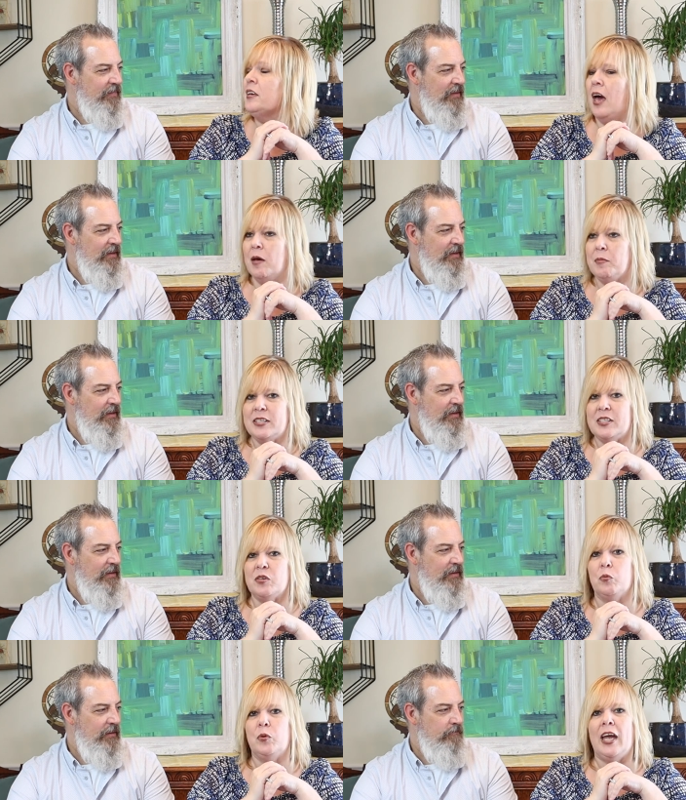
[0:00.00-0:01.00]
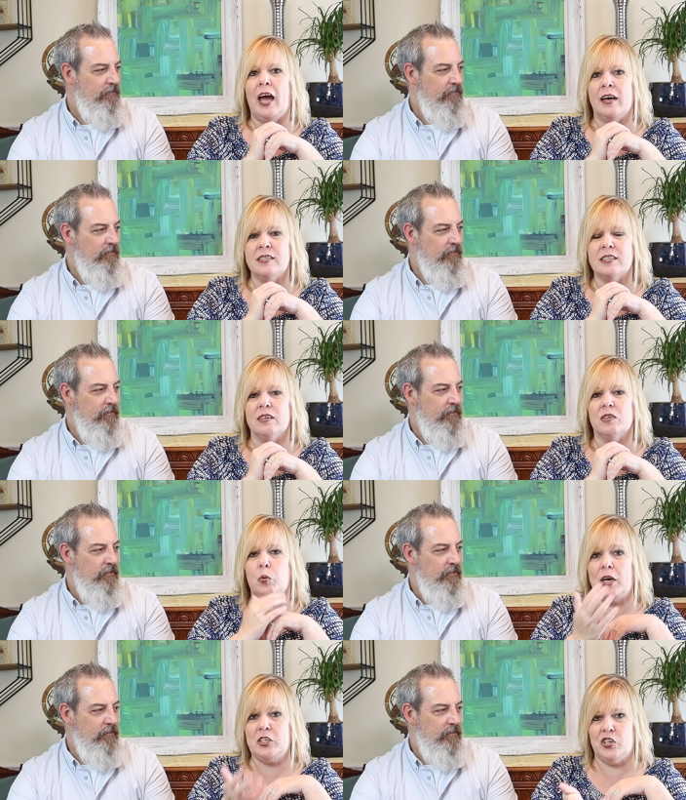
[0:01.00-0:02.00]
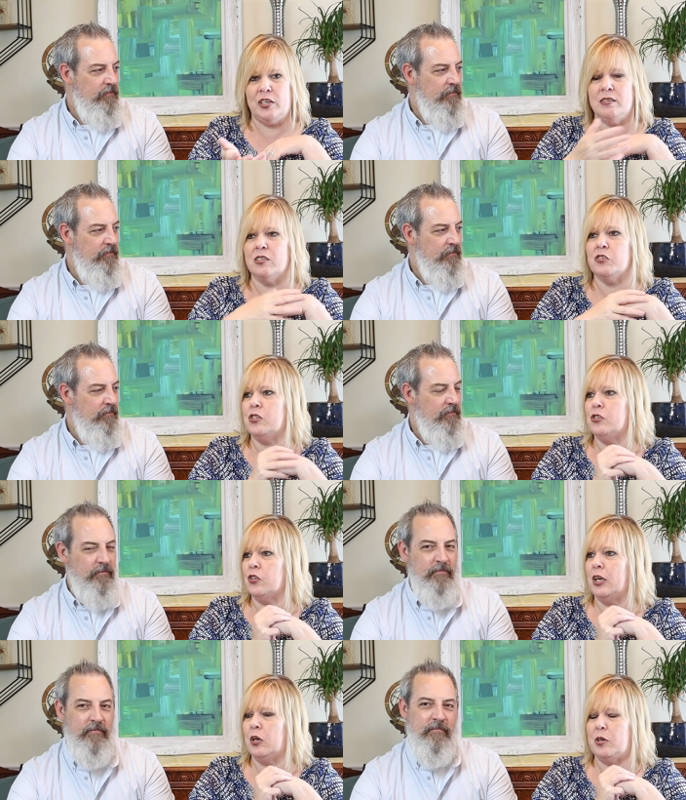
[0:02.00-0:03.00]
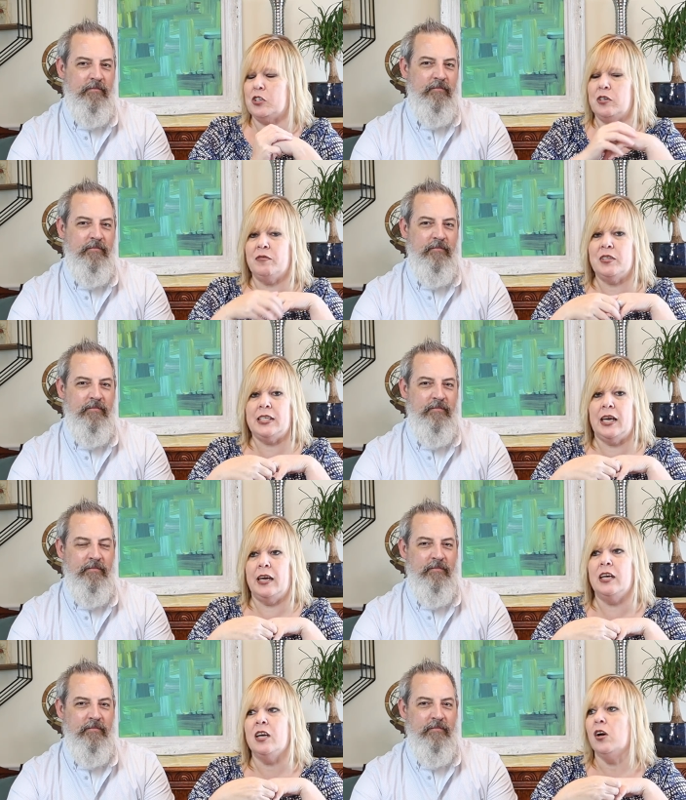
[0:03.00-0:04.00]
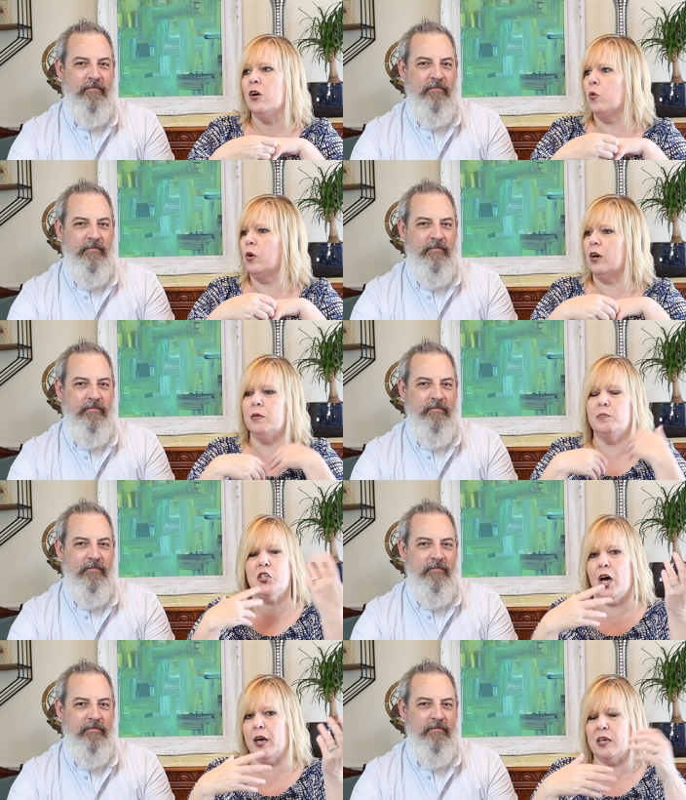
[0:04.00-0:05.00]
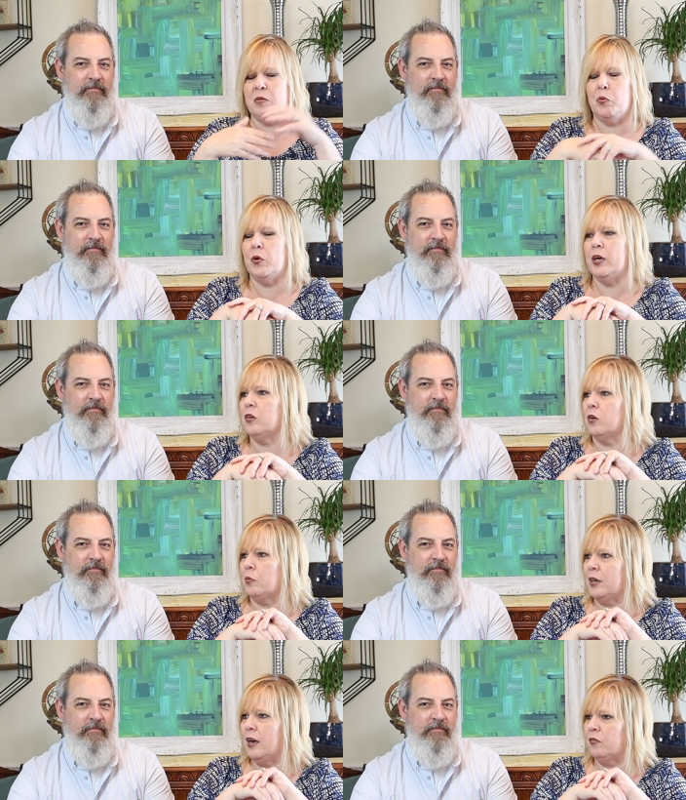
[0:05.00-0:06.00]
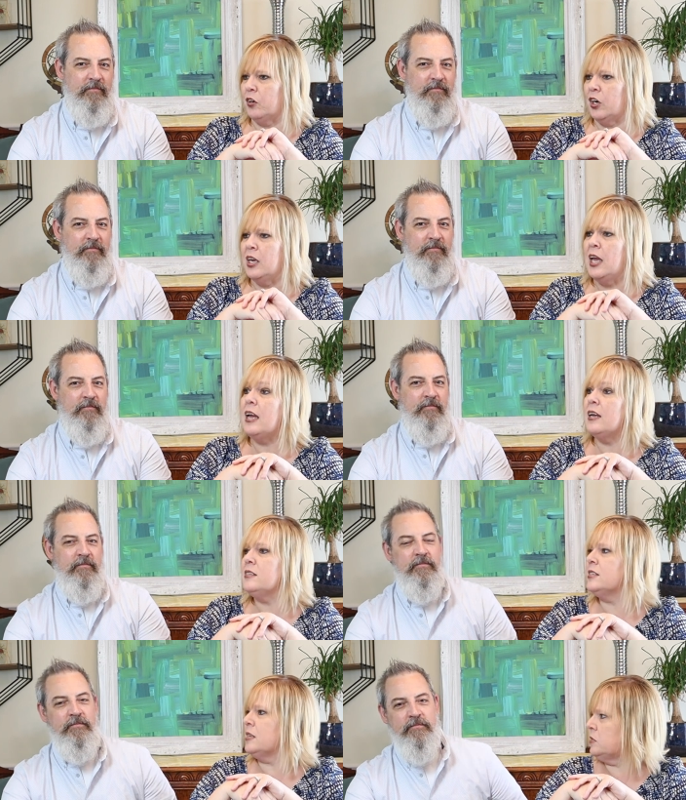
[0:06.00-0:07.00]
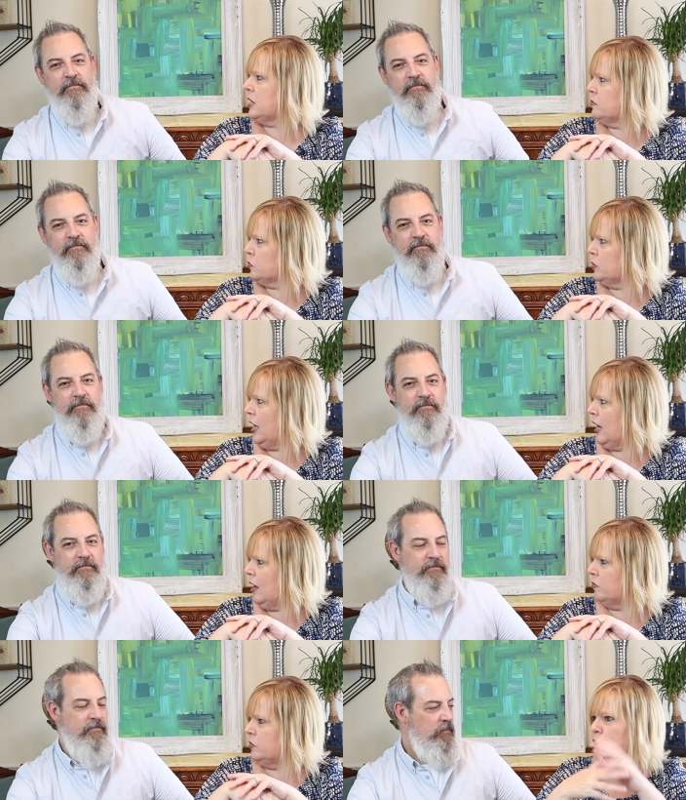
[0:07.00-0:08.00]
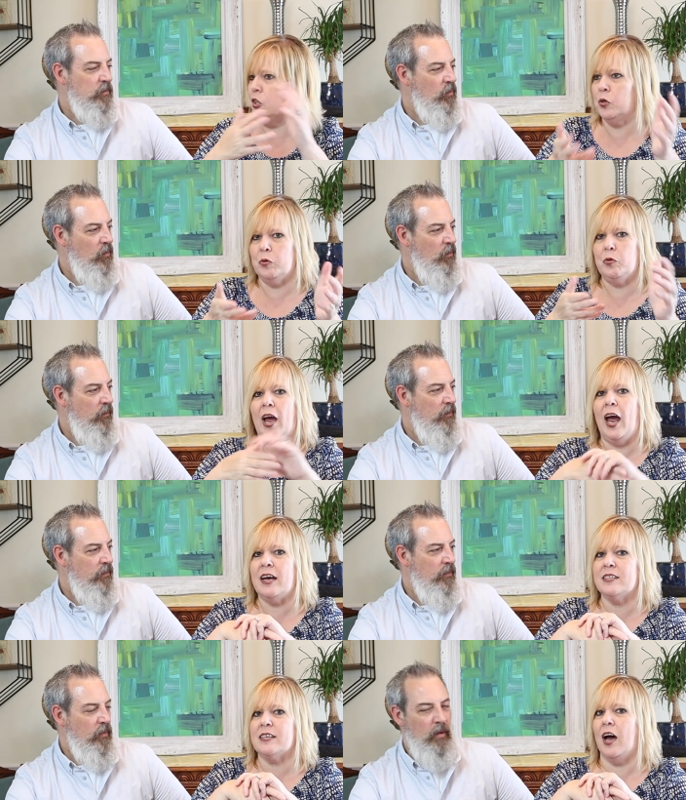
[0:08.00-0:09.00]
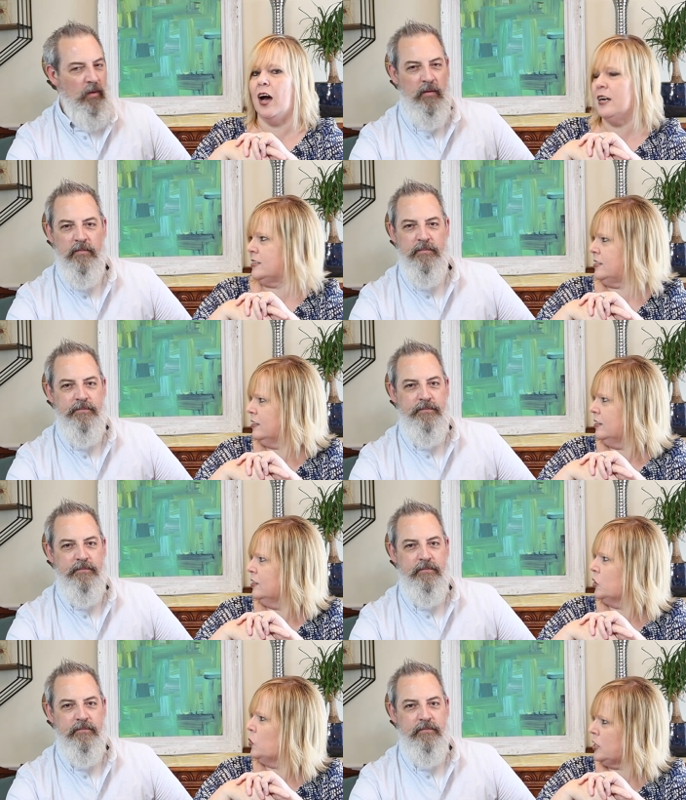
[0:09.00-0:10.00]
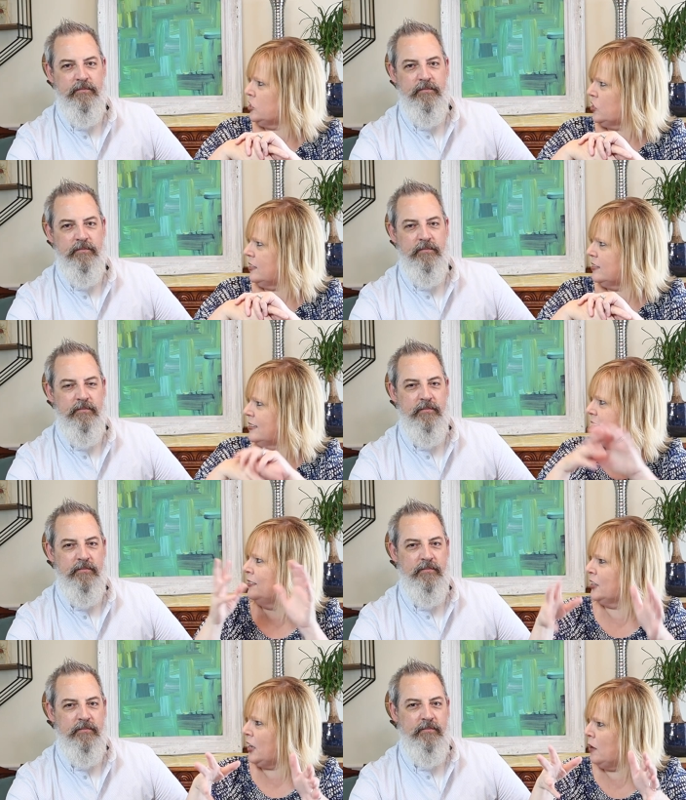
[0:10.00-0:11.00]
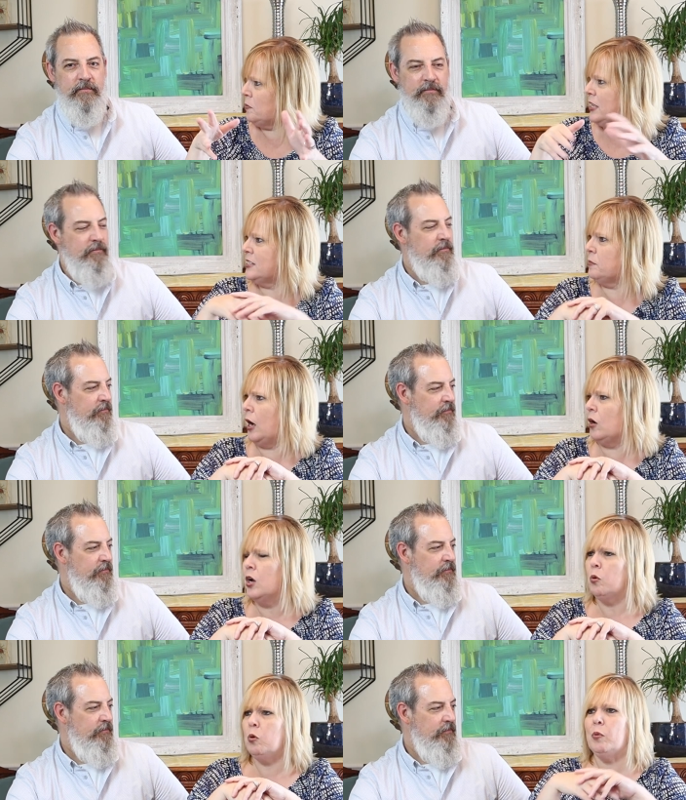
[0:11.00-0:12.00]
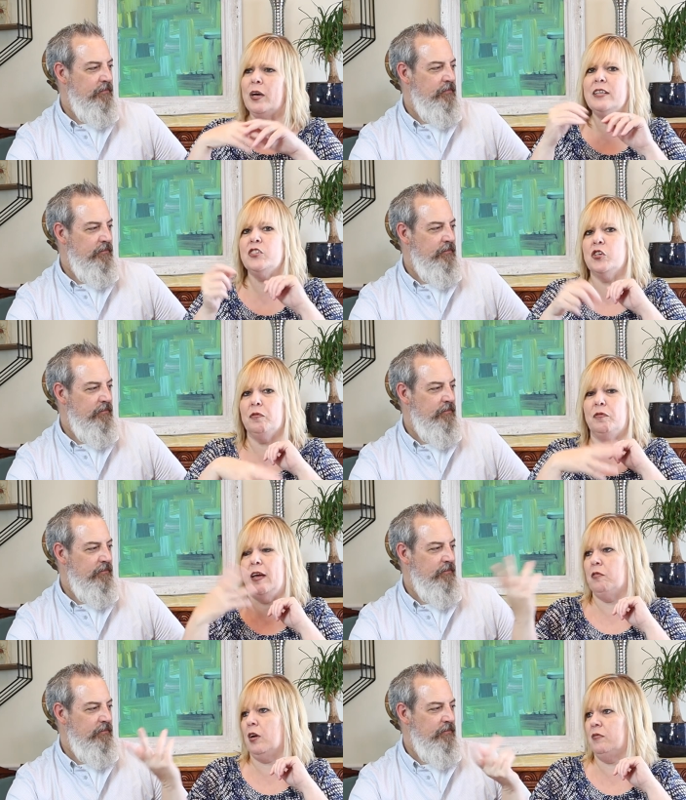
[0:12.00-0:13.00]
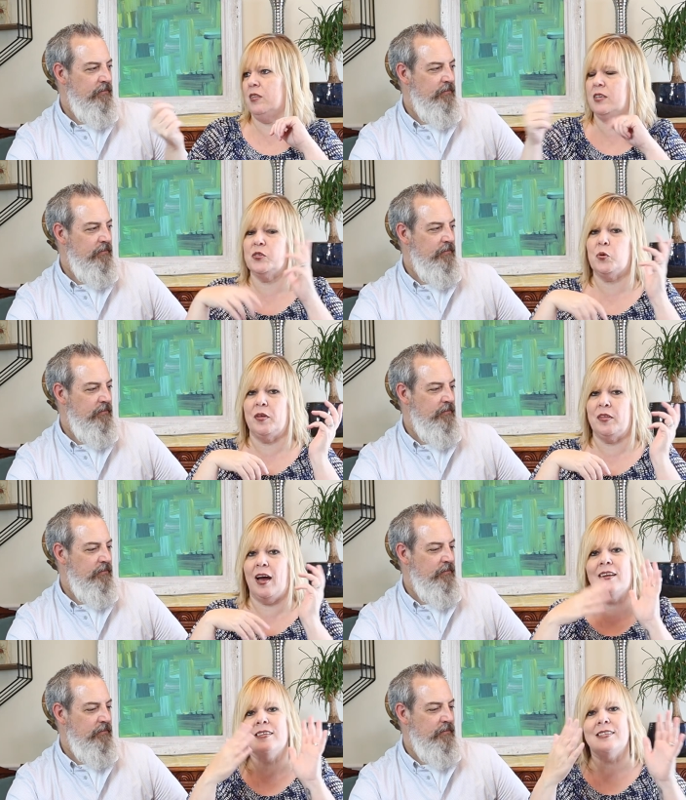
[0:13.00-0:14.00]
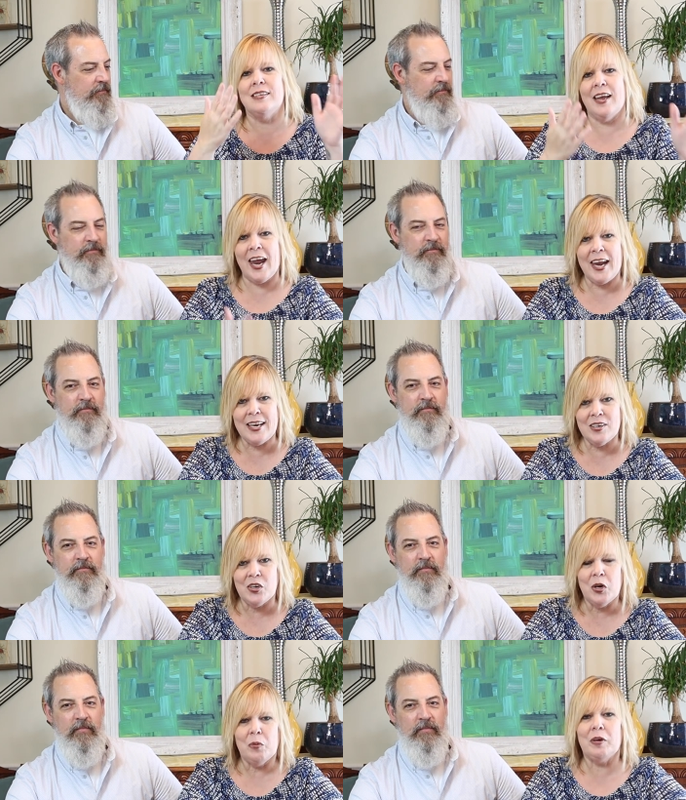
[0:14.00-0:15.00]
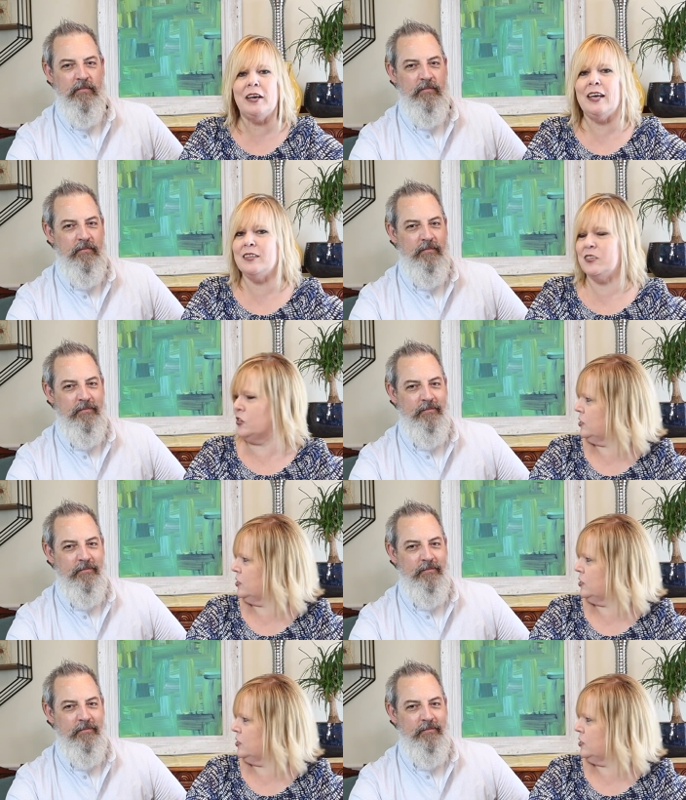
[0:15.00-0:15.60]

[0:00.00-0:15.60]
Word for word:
Speaker 1: the comments, we ask questions. There's usually a question of the day or a talking point or whatever. And sometimes we have you ask us questions in the comments about, well, what is your favorite this or that? Today, we're gonna answer